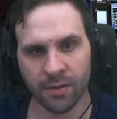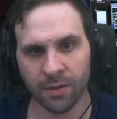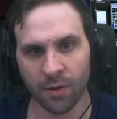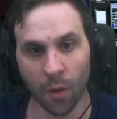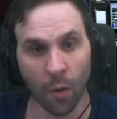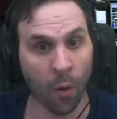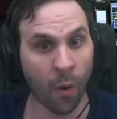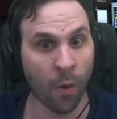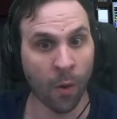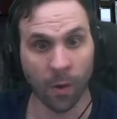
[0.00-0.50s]

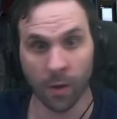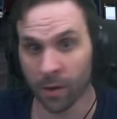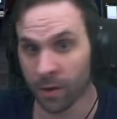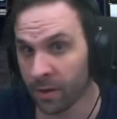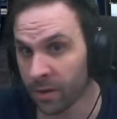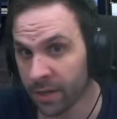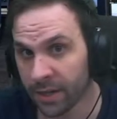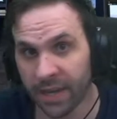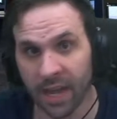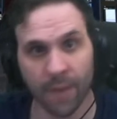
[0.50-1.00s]

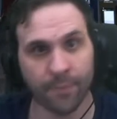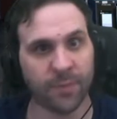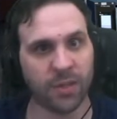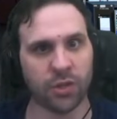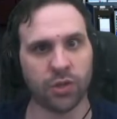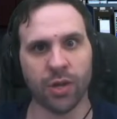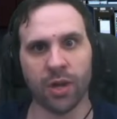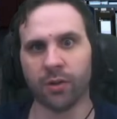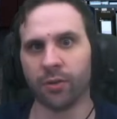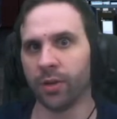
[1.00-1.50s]
or kept the
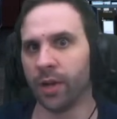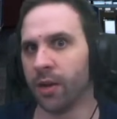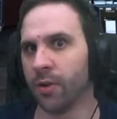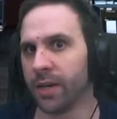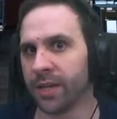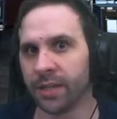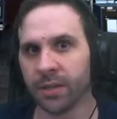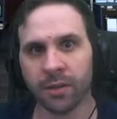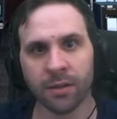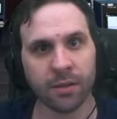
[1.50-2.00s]
shuttle
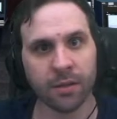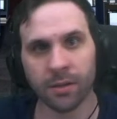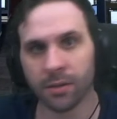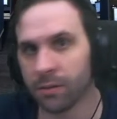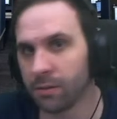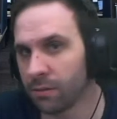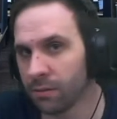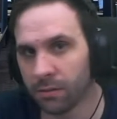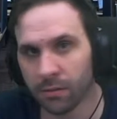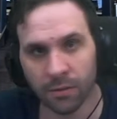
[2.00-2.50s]
going.
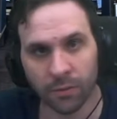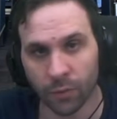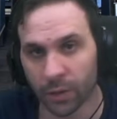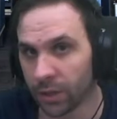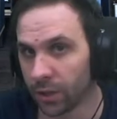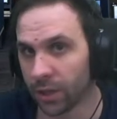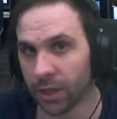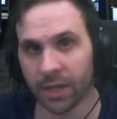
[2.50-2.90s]
We could